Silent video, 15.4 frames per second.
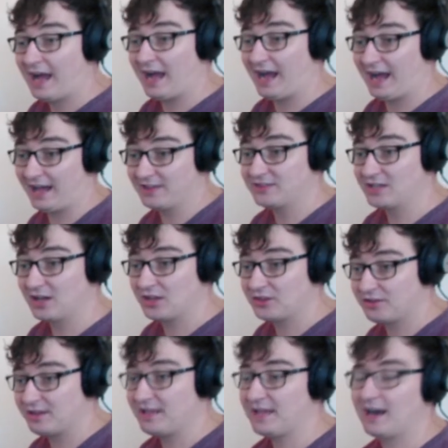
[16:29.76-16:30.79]
and uh,
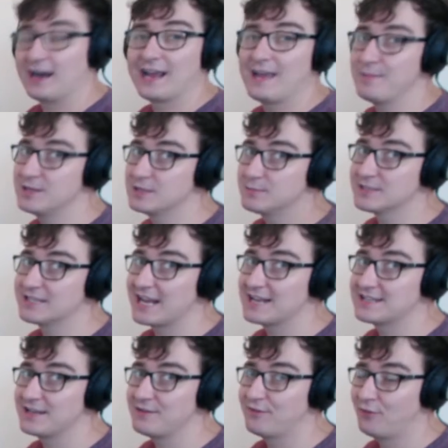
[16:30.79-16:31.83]
three. I'll keep these
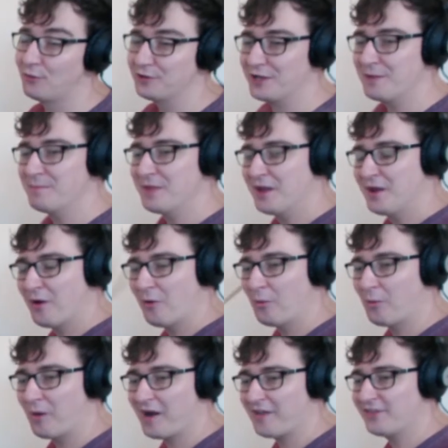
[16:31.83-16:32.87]
mistakes in for you.
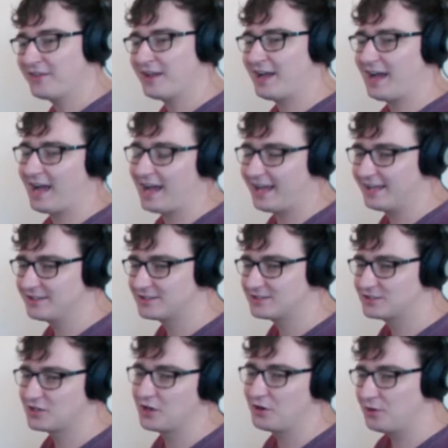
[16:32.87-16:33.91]
One, and
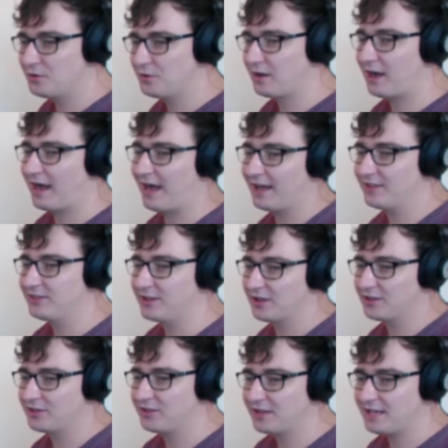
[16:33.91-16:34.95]
two, and
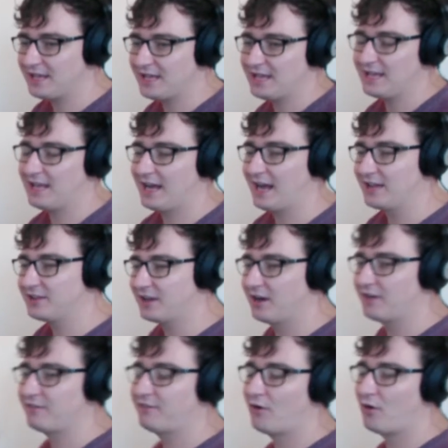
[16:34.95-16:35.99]
a three, E, and
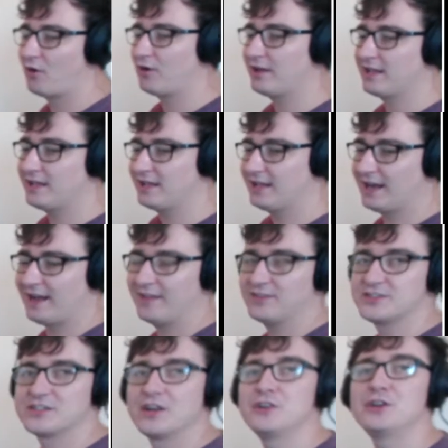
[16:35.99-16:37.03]
a four, E,
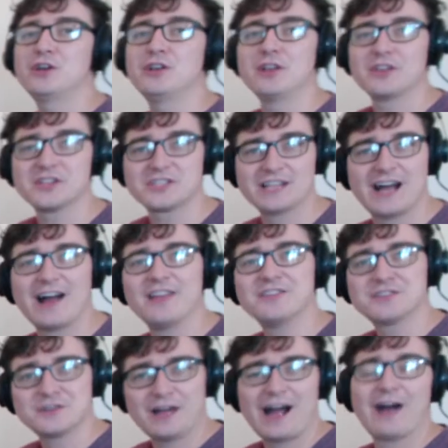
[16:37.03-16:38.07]
and. So you can
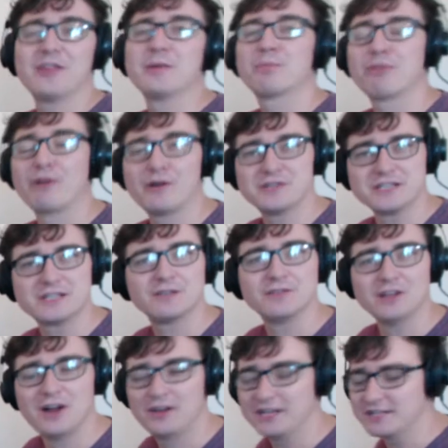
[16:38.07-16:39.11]
understand how the process of
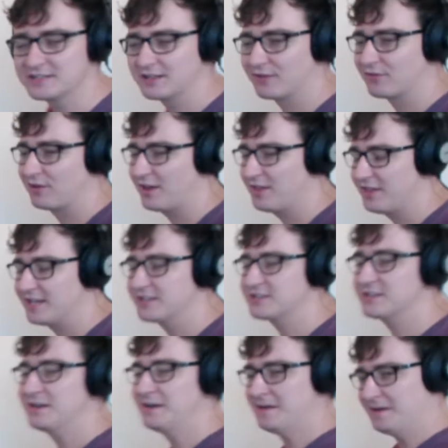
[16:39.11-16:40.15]
learning stuff like
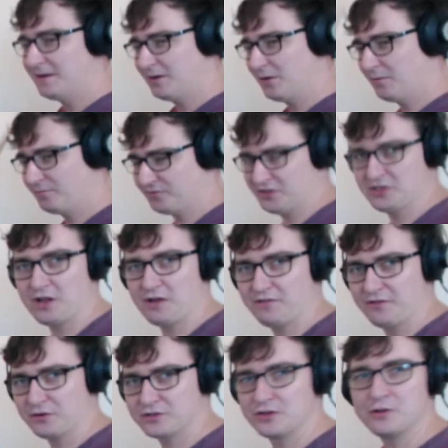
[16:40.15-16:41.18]
this. You don't
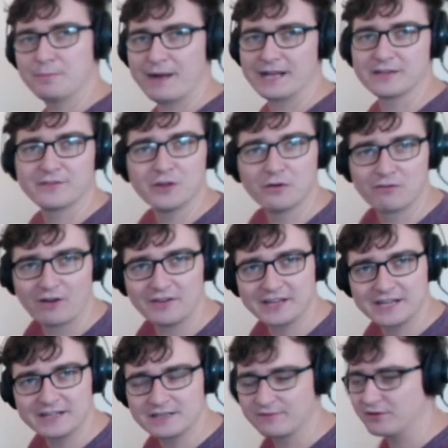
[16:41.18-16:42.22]
feel too bad if you're
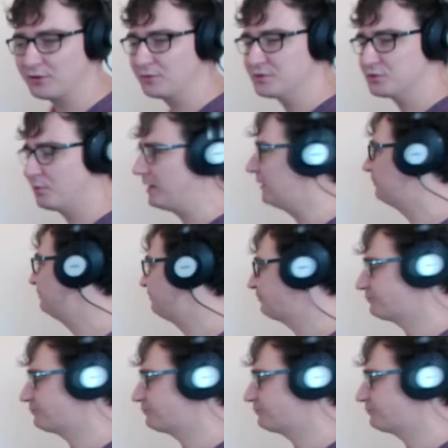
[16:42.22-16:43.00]
finding it difficult as well.